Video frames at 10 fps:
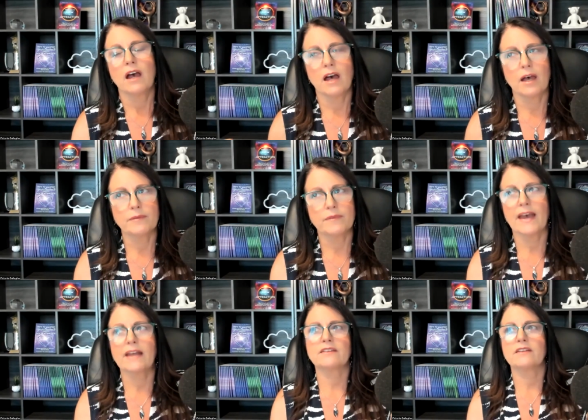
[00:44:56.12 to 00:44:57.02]
Um,
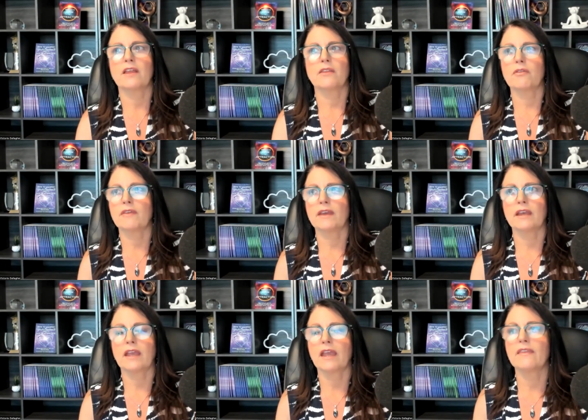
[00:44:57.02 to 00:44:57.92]
that's another
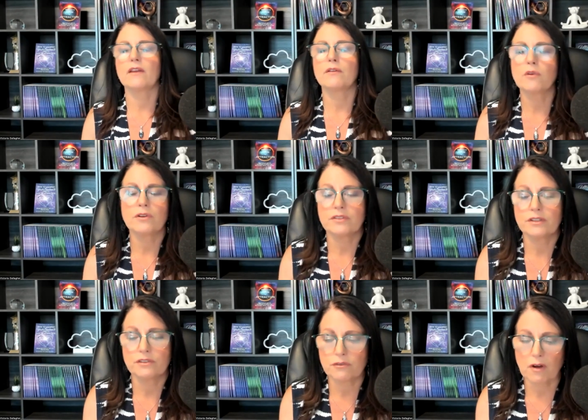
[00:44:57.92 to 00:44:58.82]
thing. And then, of course,
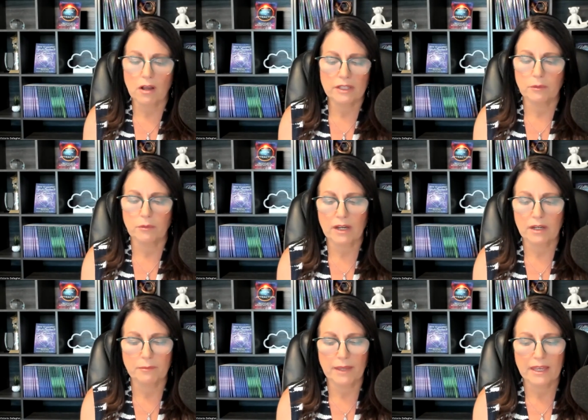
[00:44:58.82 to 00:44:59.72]
I strongly
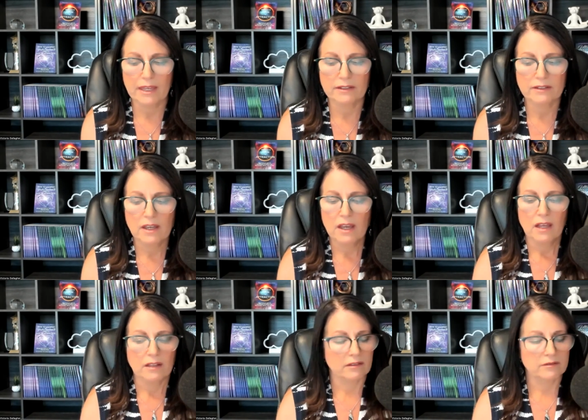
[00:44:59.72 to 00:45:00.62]
recommend
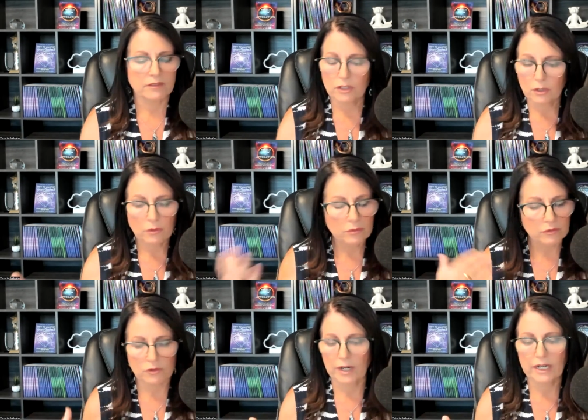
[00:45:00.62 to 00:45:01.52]
you know,
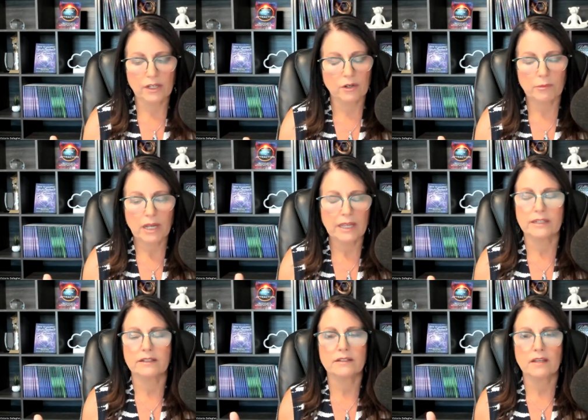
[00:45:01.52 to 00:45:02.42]
training your
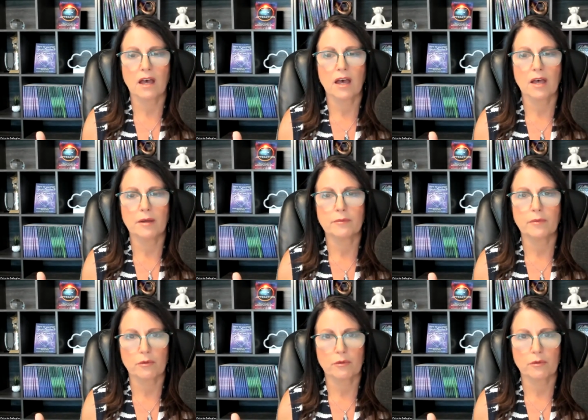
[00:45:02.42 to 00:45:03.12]
mind um,